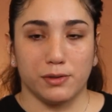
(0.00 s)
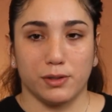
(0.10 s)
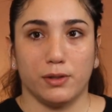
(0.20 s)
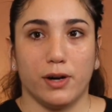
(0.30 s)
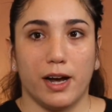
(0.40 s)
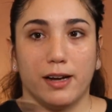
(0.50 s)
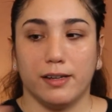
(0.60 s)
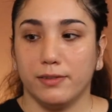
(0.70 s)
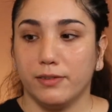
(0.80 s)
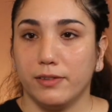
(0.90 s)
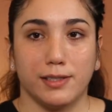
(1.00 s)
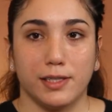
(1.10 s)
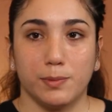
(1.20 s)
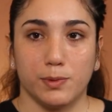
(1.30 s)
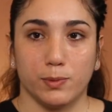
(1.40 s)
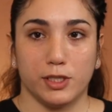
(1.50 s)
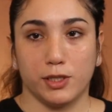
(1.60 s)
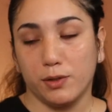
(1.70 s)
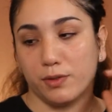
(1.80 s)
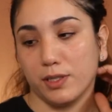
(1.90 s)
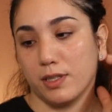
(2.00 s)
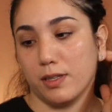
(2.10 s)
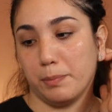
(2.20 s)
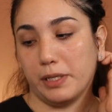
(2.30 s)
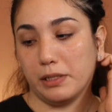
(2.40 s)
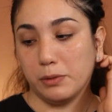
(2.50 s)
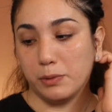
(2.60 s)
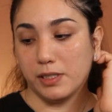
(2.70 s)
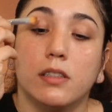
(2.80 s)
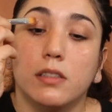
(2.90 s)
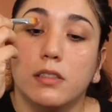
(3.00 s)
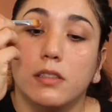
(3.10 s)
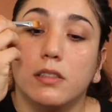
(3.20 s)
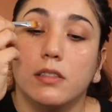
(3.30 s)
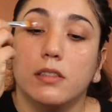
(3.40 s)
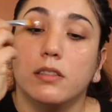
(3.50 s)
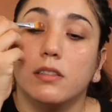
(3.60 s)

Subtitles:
So I ended up switching over to the P. Louise base